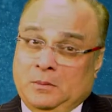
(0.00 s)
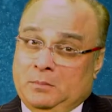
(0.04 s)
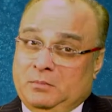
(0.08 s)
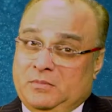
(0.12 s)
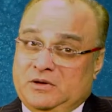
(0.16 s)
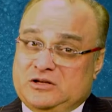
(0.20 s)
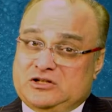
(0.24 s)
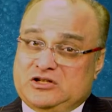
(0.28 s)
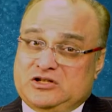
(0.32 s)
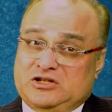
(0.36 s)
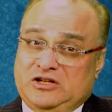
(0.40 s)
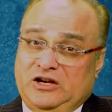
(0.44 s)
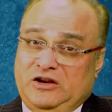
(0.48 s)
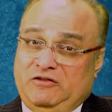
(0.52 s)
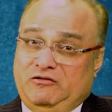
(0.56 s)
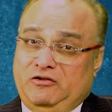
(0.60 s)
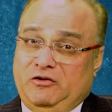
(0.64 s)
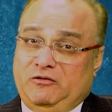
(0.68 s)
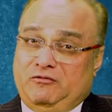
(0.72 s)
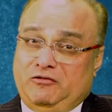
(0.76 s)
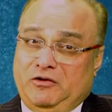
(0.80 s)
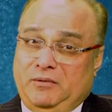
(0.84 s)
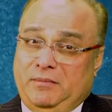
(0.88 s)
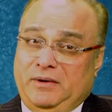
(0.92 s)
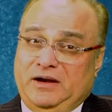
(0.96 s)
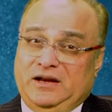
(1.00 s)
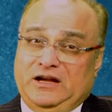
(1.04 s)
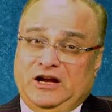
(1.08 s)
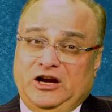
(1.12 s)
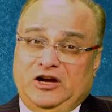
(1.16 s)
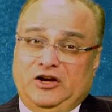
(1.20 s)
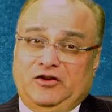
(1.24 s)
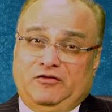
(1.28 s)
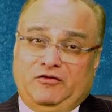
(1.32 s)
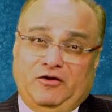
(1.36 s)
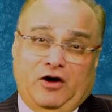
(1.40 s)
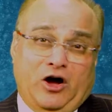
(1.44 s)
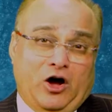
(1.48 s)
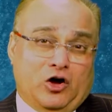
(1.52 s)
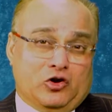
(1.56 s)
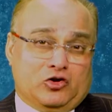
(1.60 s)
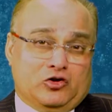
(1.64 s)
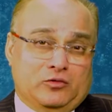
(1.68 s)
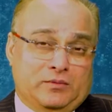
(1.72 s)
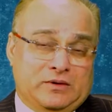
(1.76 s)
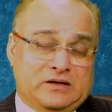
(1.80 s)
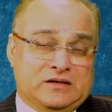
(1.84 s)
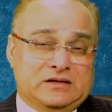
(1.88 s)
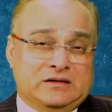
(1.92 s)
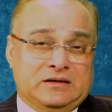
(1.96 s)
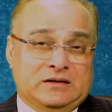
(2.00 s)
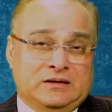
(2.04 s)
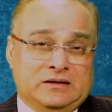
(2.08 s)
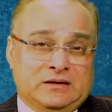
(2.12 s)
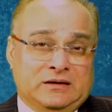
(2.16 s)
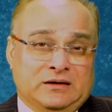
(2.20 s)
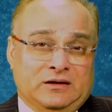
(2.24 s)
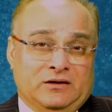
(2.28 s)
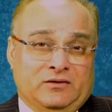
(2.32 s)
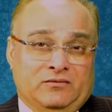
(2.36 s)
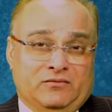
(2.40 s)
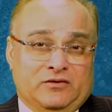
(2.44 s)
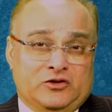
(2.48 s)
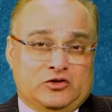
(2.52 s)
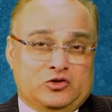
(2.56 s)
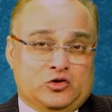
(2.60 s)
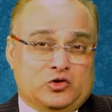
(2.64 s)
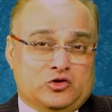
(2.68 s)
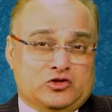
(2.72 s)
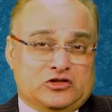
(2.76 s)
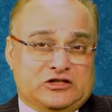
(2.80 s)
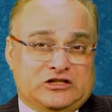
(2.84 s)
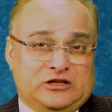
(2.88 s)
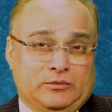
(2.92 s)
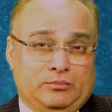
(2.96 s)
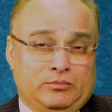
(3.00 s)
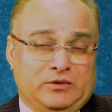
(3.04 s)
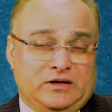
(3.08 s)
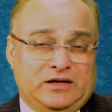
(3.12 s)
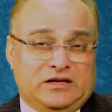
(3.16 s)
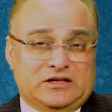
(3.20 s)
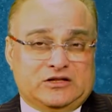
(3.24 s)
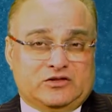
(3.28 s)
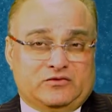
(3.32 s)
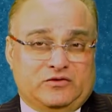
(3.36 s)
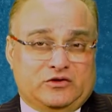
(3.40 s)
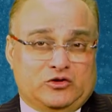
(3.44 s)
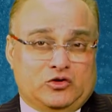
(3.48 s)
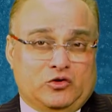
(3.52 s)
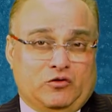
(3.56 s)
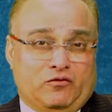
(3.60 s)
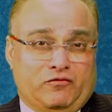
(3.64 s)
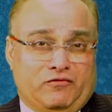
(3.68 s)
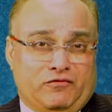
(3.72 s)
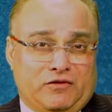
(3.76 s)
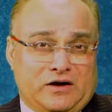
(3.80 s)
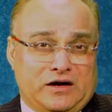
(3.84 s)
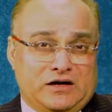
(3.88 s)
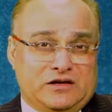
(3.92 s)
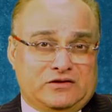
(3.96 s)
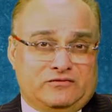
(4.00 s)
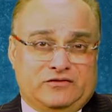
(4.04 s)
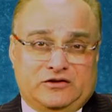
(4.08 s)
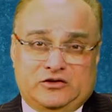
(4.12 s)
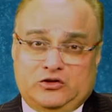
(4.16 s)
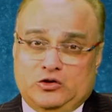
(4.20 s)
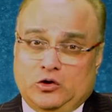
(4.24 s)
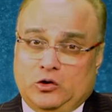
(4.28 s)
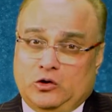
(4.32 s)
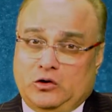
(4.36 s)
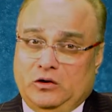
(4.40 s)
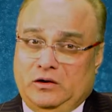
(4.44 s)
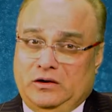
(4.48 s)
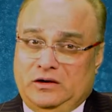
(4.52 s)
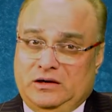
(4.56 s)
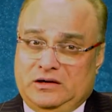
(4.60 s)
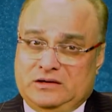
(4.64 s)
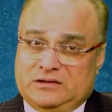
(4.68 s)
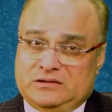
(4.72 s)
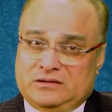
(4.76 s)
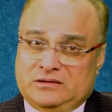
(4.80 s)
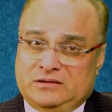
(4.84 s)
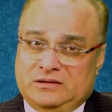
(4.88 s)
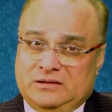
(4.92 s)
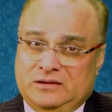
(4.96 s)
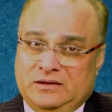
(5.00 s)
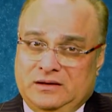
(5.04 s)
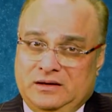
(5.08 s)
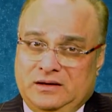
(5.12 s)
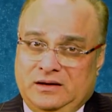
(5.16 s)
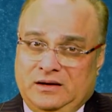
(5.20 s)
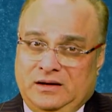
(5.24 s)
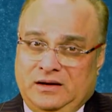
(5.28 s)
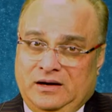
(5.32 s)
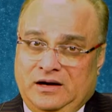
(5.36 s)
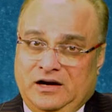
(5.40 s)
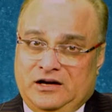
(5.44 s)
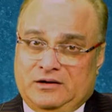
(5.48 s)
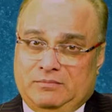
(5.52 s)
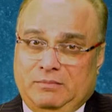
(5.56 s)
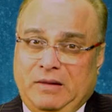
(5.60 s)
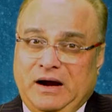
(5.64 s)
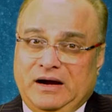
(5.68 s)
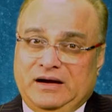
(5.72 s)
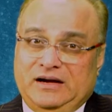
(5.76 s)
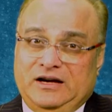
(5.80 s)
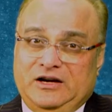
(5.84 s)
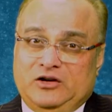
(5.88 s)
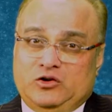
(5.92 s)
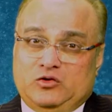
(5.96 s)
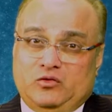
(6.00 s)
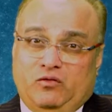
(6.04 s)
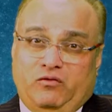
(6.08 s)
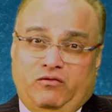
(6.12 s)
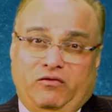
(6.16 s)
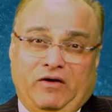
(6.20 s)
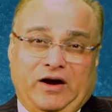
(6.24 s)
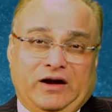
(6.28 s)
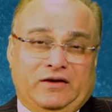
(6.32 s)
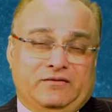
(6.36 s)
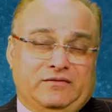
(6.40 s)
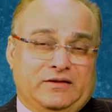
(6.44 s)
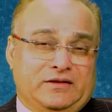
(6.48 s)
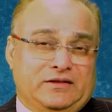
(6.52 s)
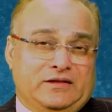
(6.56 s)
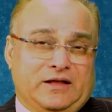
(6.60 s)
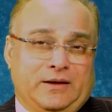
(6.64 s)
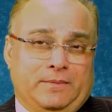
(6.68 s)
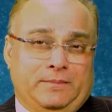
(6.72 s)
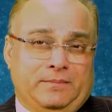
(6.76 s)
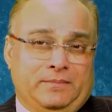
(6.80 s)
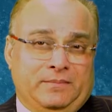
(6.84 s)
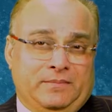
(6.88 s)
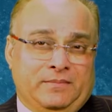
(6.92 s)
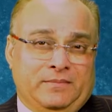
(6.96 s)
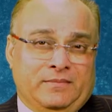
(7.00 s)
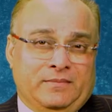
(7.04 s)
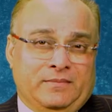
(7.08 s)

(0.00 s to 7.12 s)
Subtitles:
But stay away from any kind of argument with your siblings, with your friends, with your colleagues. It might lead to fight with them.